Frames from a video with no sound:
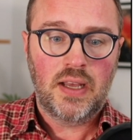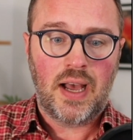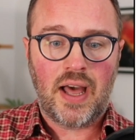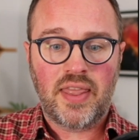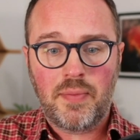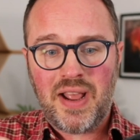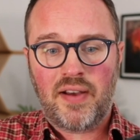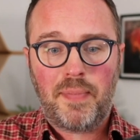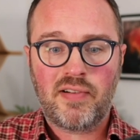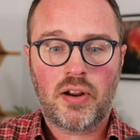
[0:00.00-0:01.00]
Then we have
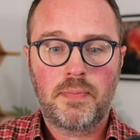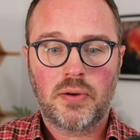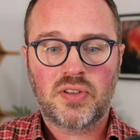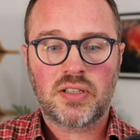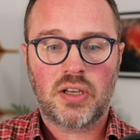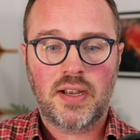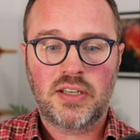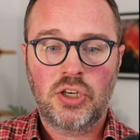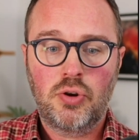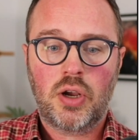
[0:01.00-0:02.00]
Paragon Building Society,
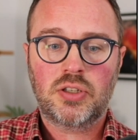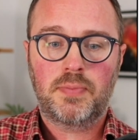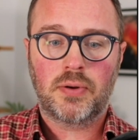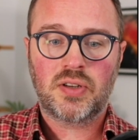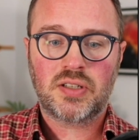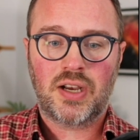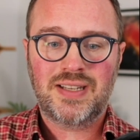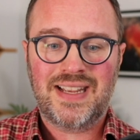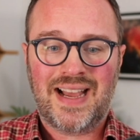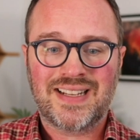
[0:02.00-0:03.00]
Newcastle Building
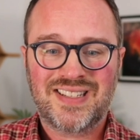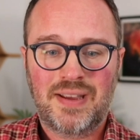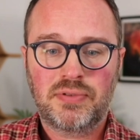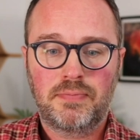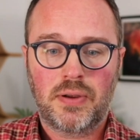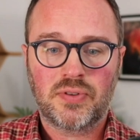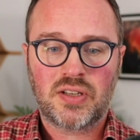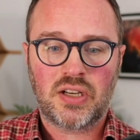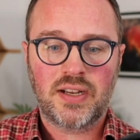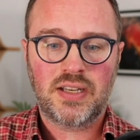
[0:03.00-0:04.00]
Society, and Skipton Building
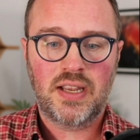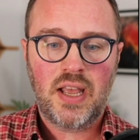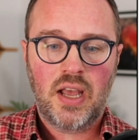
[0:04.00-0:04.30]
Society,